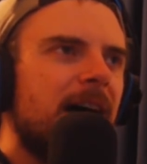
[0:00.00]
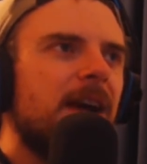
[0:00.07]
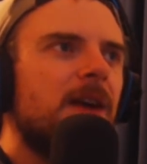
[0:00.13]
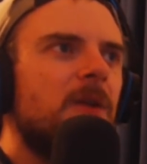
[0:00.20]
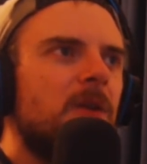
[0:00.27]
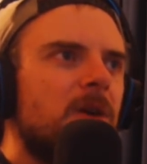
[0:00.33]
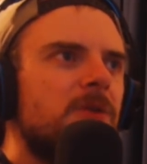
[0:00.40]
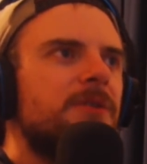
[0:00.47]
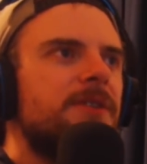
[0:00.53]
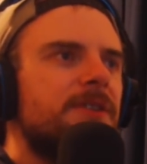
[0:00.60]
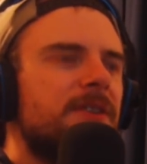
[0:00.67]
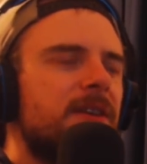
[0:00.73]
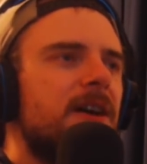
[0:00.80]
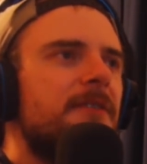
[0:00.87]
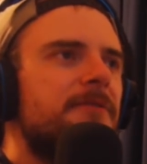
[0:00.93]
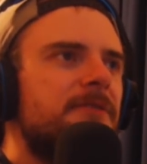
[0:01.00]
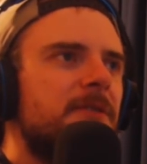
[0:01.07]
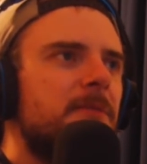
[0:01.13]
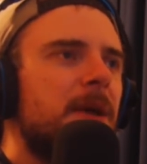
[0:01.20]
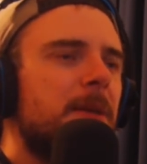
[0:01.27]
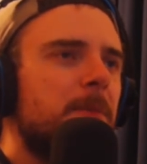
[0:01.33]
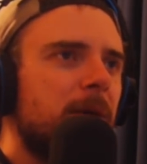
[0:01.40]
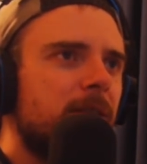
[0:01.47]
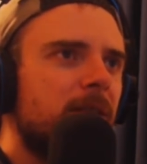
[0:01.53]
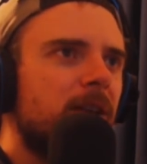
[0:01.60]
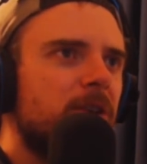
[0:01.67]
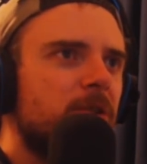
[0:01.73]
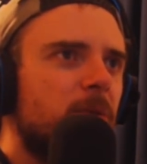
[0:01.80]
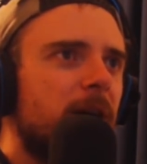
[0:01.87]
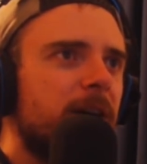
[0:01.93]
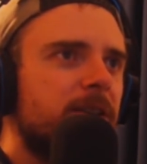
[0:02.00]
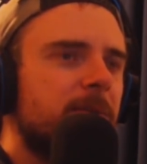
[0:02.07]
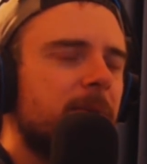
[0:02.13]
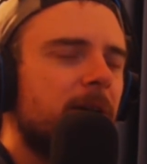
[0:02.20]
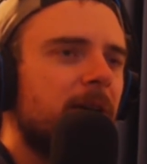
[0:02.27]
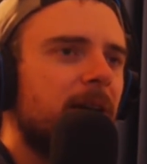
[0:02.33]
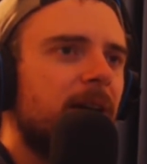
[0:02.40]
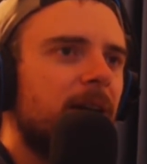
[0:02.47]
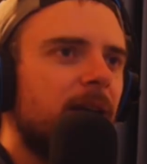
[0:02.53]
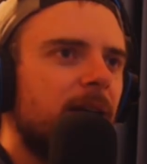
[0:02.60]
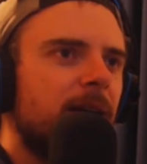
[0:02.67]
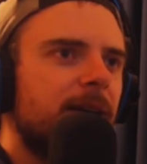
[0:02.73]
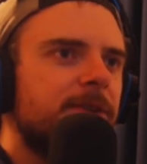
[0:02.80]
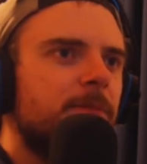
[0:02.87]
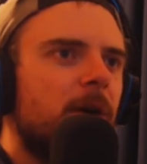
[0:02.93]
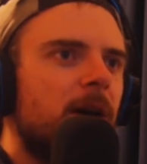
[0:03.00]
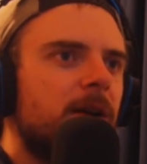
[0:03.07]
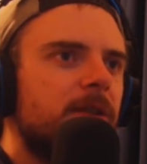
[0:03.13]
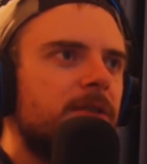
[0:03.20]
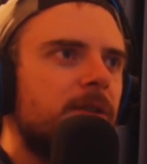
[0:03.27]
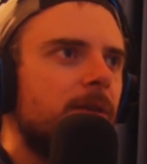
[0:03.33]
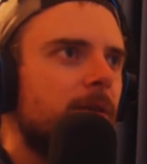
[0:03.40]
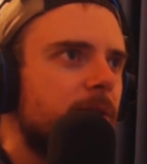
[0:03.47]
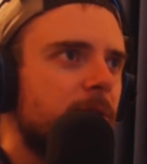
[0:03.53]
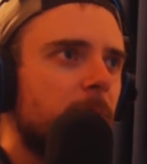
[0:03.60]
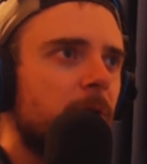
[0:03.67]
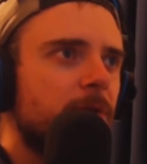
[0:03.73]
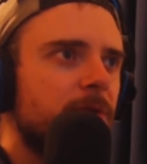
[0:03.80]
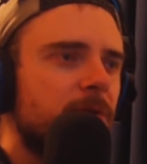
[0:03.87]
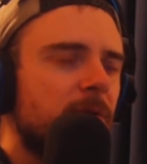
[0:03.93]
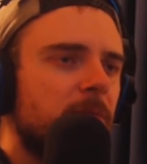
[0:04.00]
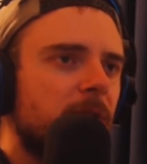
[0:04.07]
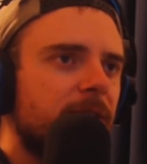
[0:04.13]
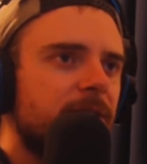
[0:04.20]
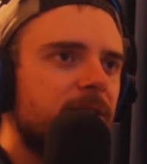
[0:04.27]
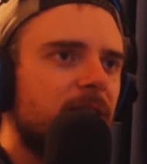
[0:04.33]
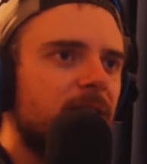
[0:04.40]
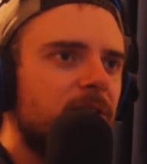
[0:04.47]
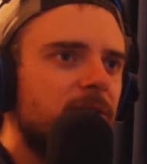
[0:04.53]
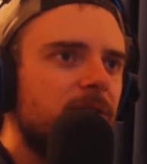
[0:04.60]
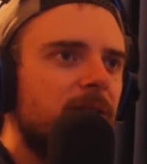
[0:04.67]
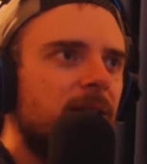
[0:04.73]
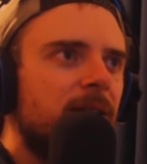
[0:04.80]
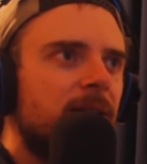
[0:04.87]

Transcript: alone is enough to make me think twice about getting an Xbox, as opposed to a PlayStation.